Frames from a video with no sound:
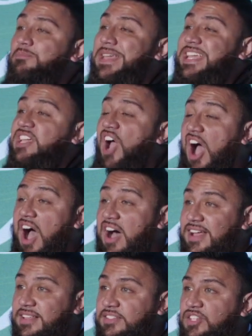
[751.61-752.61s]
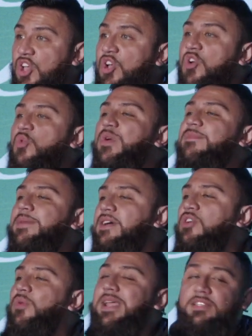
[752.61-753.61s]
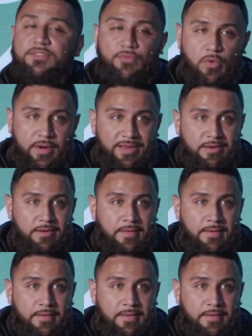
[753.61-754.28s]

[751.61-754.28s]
because we've been graced for it.